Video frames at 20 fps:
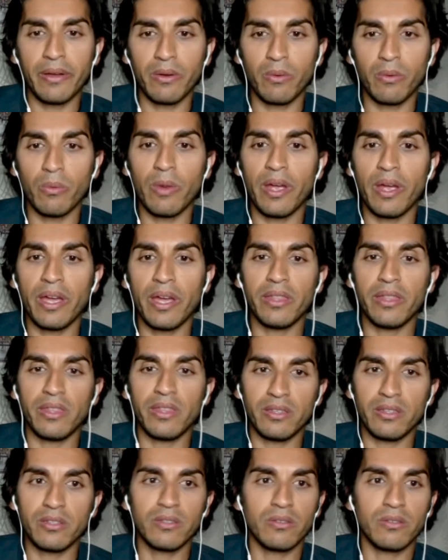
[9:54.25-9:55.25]
where
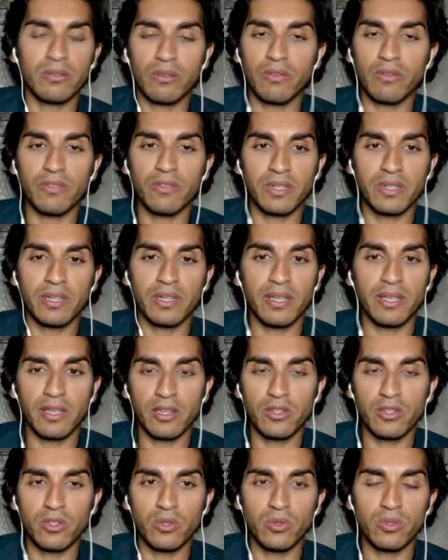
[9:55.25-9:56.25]
there's obviously
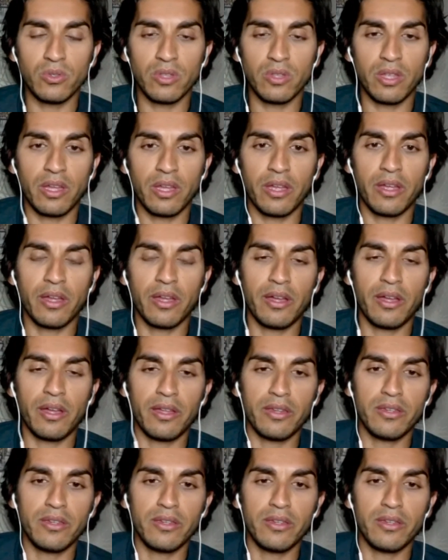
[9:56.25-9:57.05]
issues there, and